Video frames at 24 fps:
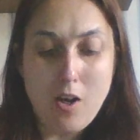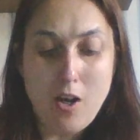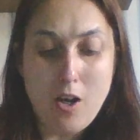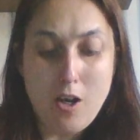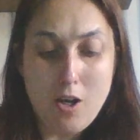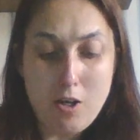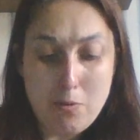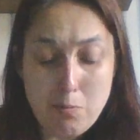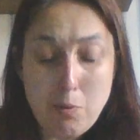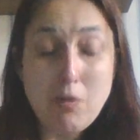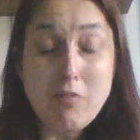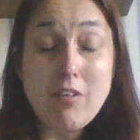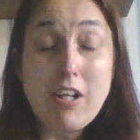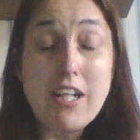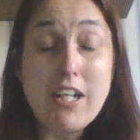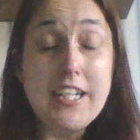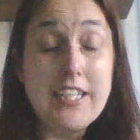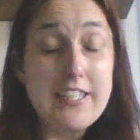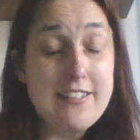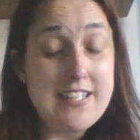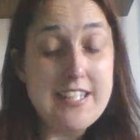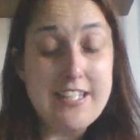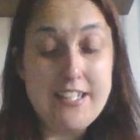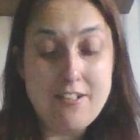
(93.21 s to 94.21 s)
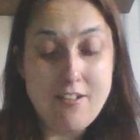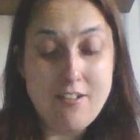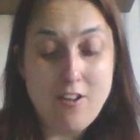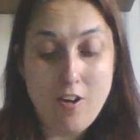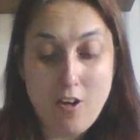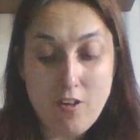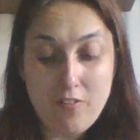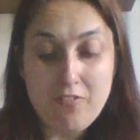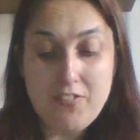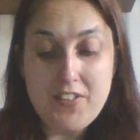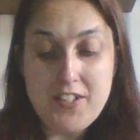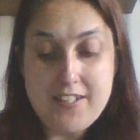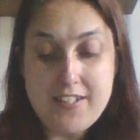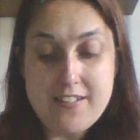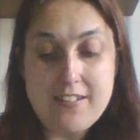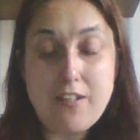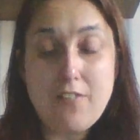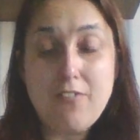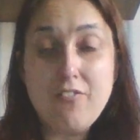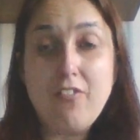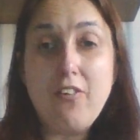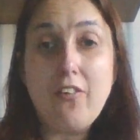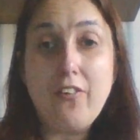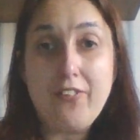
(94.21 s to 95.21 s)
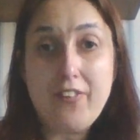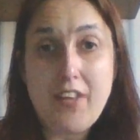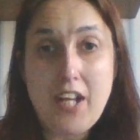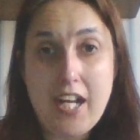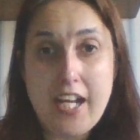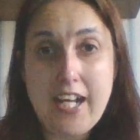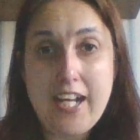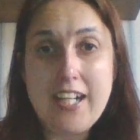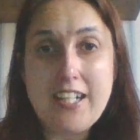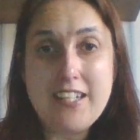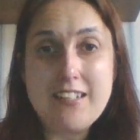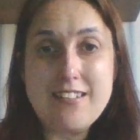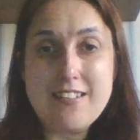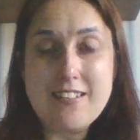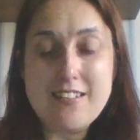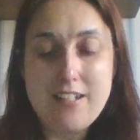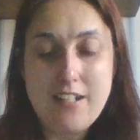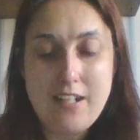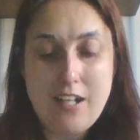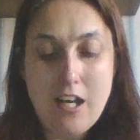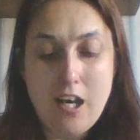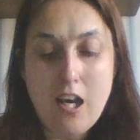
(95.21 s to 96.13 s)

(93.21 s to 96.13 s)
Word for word: operating officer for that